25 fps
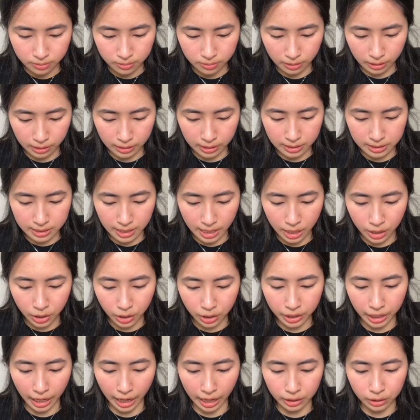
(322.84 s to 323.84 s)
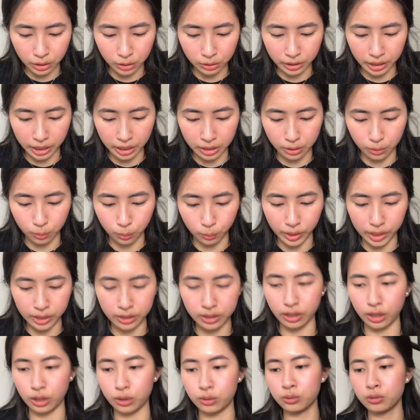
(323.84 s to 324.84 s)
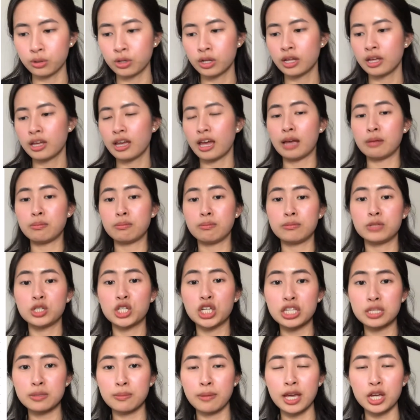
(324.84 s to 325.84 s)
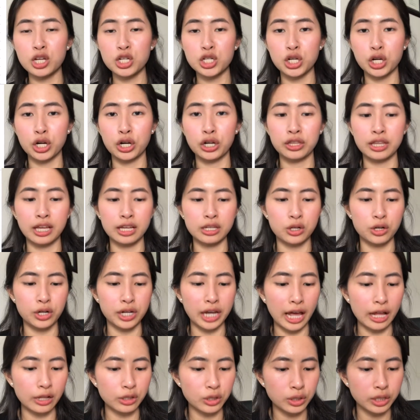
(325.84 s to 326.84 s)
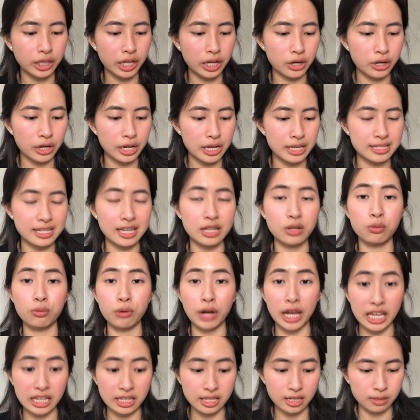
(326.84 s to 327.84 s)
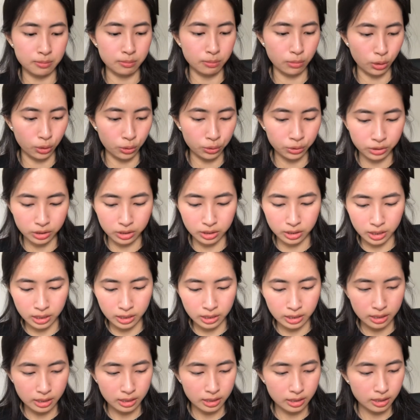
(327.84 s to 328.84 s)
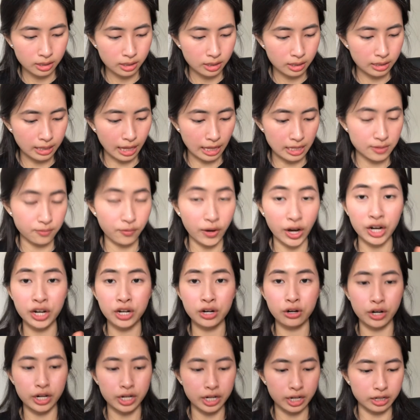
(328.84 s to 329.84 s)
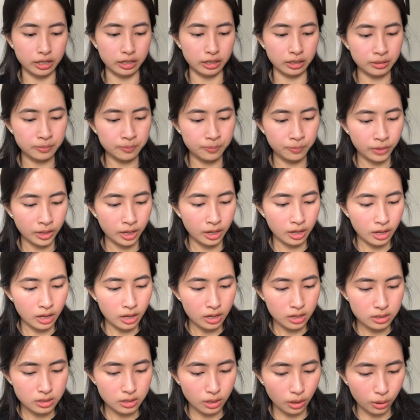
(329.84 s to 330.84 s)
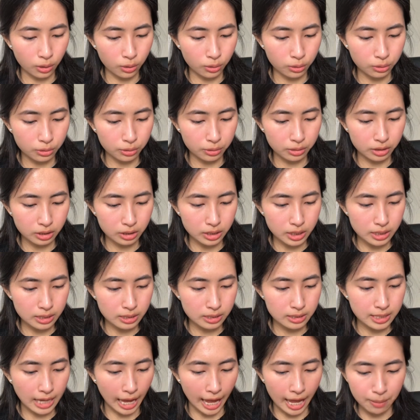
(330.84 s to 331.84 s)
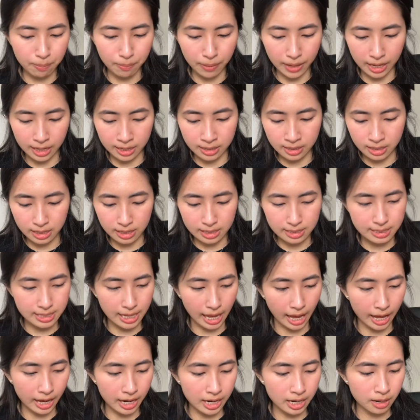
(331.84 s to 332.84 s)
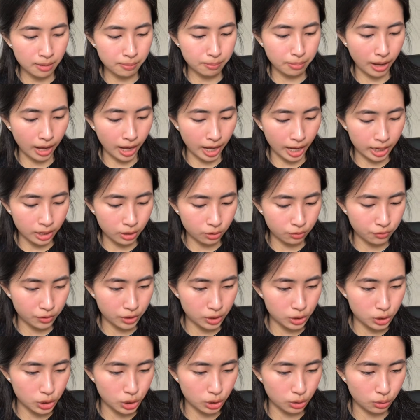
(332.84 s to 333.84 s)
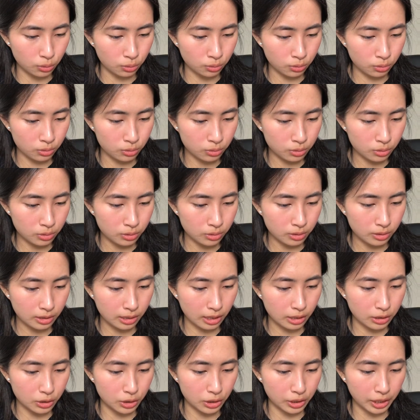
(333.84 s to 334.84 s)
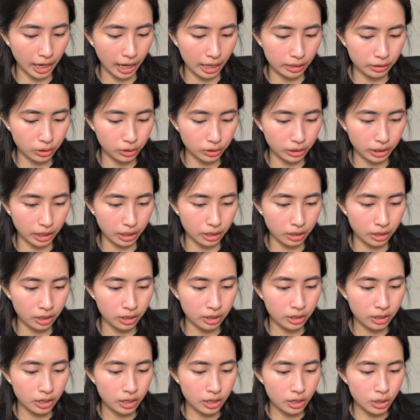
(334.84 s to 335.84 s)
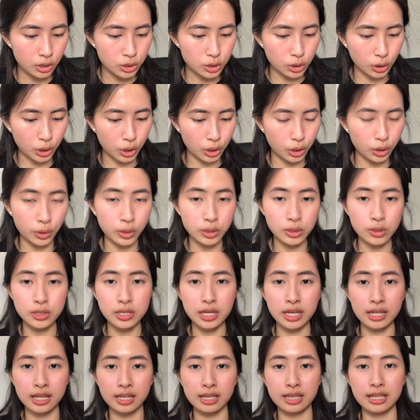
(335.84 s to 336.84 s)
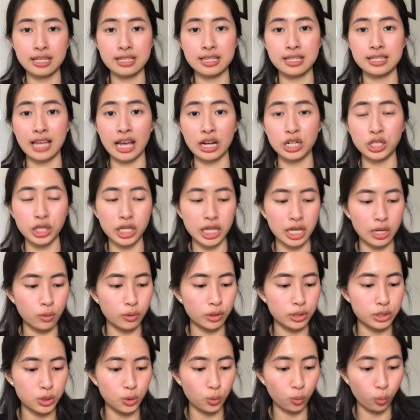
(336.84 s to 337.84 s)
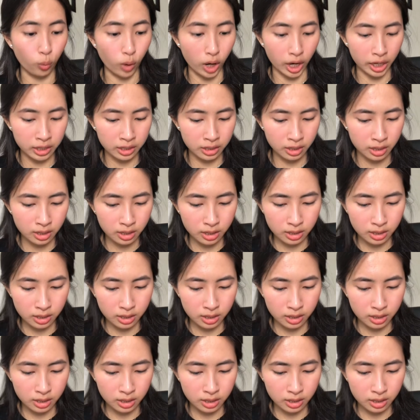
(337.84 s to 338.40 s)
And then take your calculator with you, and just make sure that your calculator is in radian mode. That's very critical. So type in sine pi over 2 in your calculator. So you're going to see that this is actually equal to 1.